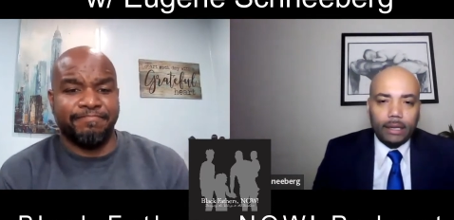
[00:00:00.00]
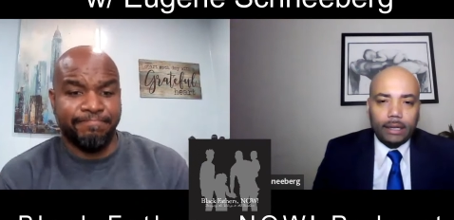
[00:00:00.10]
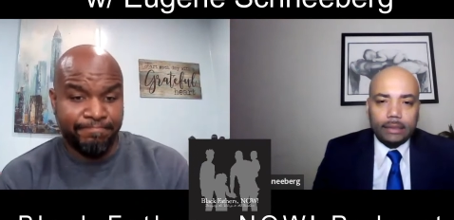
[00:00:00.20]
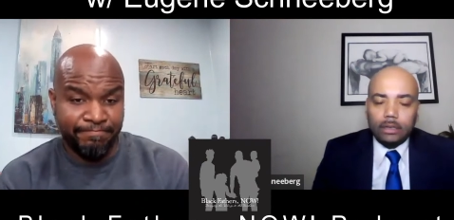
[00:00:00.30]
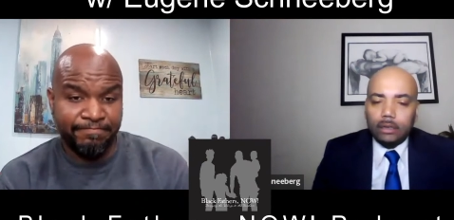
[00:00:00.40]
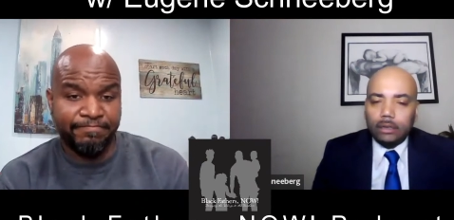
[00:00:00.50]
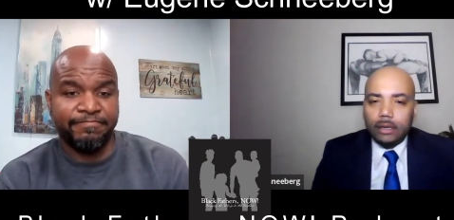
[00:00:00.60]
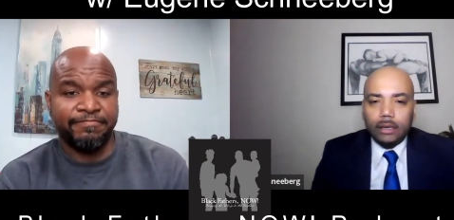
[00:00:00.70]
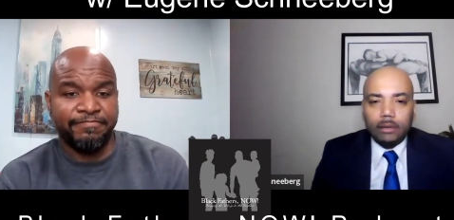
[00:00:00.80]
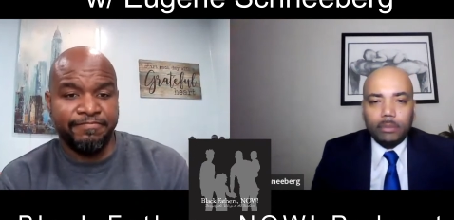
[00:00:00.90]
Speaker 1: And I talk
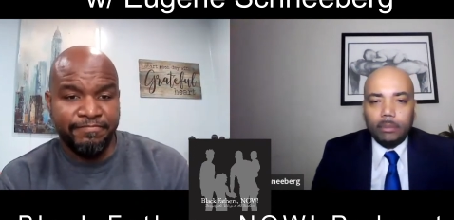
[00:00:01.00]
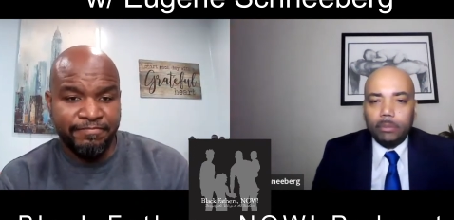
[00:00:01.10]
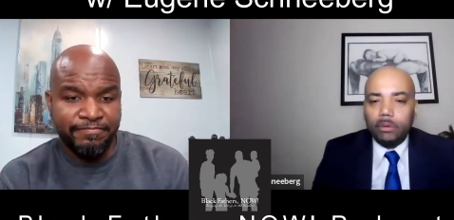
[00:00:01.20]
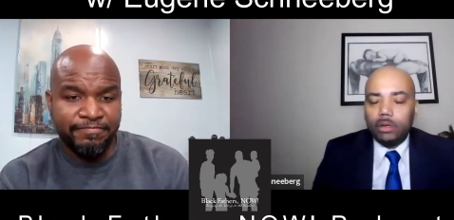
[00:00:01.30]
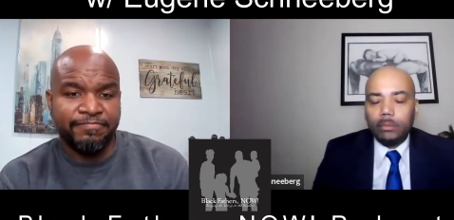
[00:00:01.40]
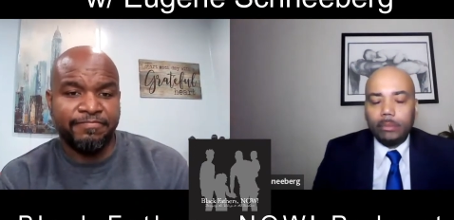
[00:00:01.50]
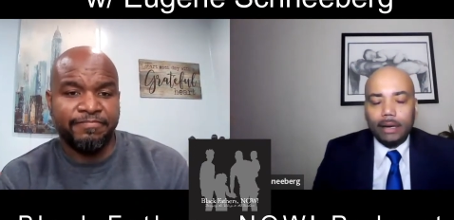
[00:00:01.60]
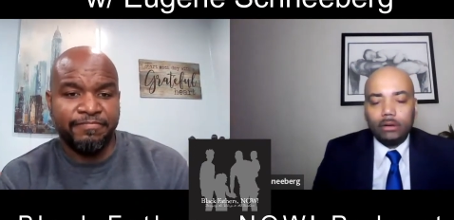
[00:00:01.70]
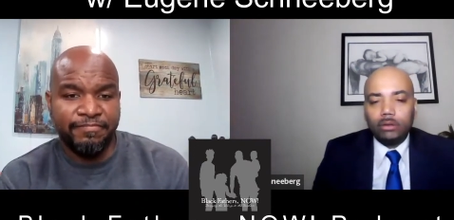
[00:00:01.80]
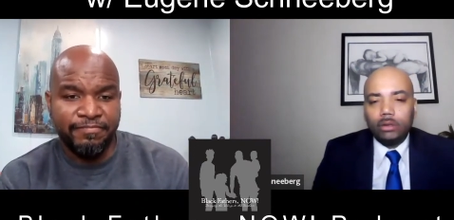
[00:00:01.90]
a lot in my book
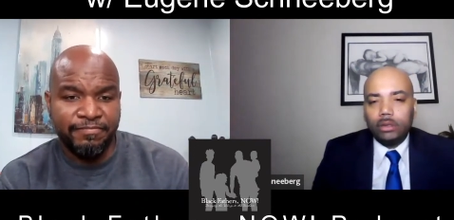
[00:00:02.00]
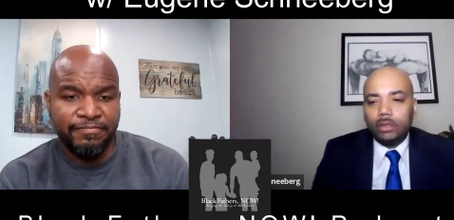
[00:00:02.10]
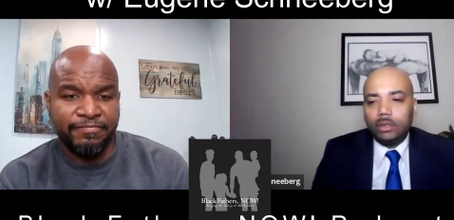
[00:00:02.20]
about